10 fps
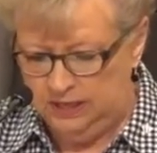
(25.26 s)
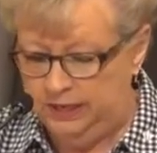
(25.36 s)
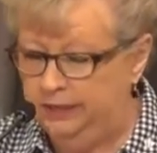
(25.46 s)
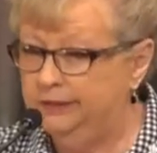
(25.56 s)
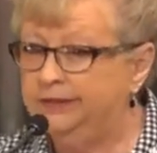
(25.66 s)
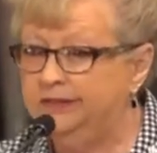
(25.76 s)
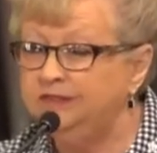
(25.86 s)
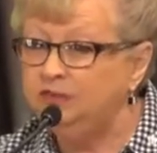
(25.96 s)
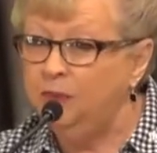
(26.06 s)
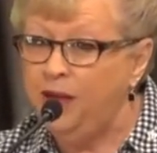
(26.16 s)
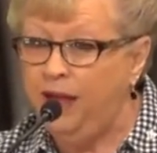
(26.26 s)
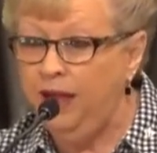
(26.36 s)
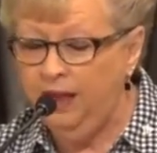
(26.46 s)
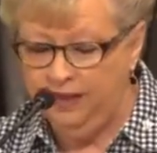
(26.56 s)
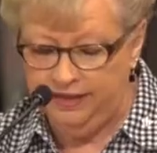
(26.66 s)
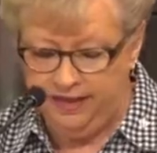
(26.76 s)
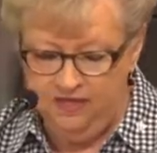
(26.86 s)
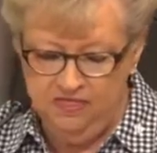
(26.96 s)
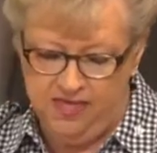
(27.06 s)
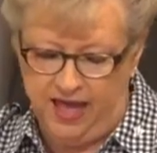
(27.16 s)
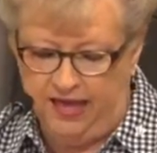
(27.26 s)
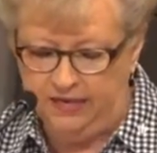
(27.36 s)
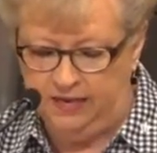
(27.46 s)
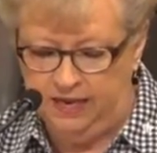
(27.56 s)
He looked this way and that,